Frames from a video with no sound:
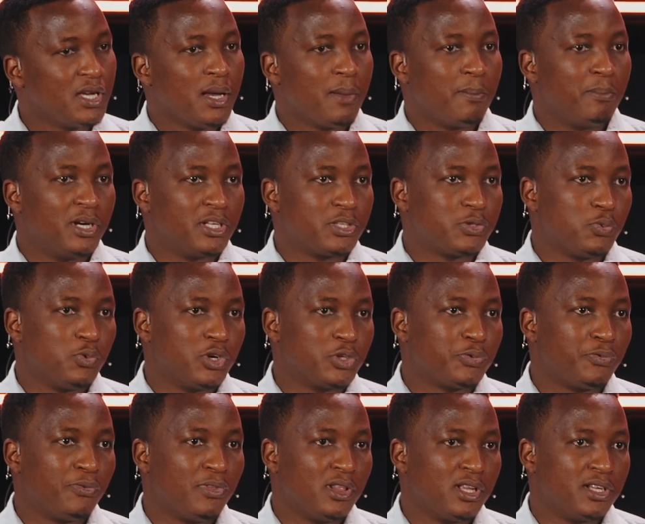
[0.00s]
but what
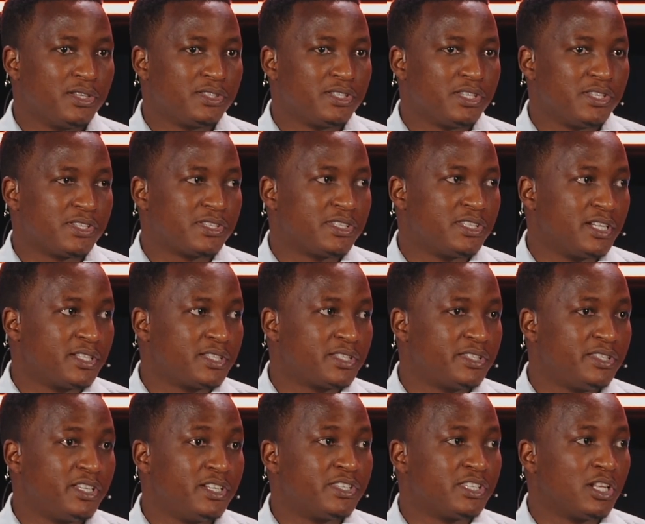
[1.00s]
we've learned is that
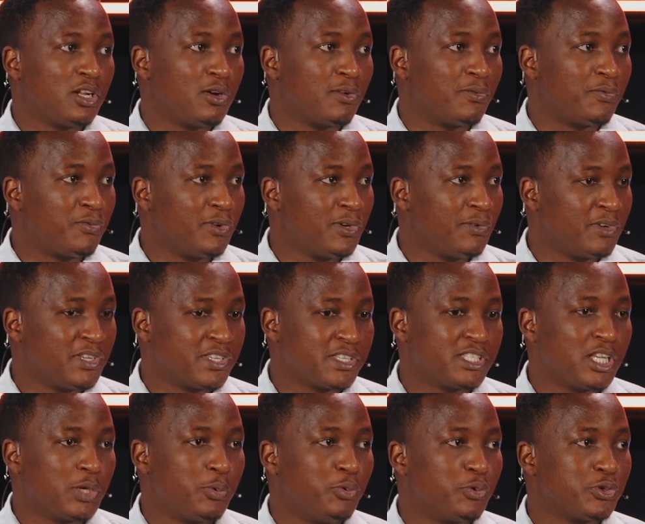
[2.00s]
there is a lot of free events
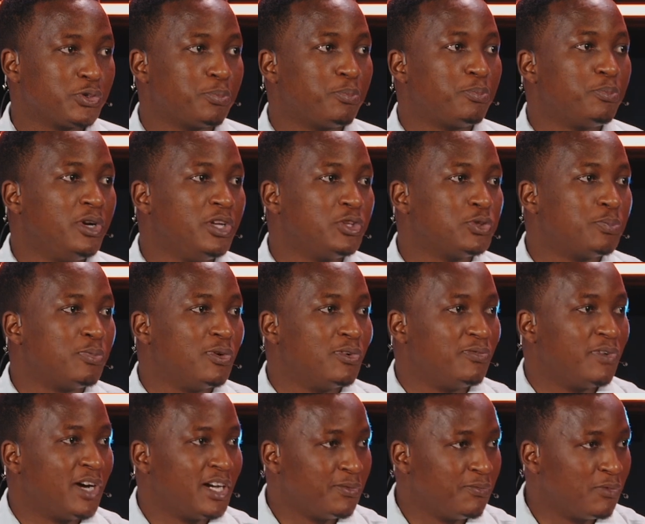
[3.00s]
that we also need to
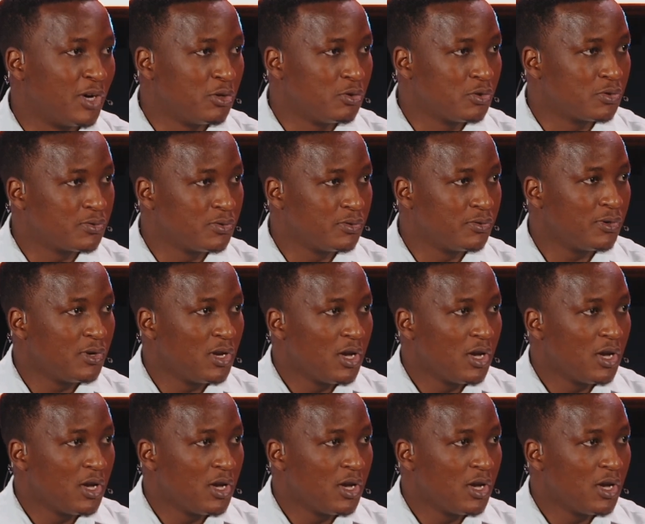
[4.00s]
provide value to,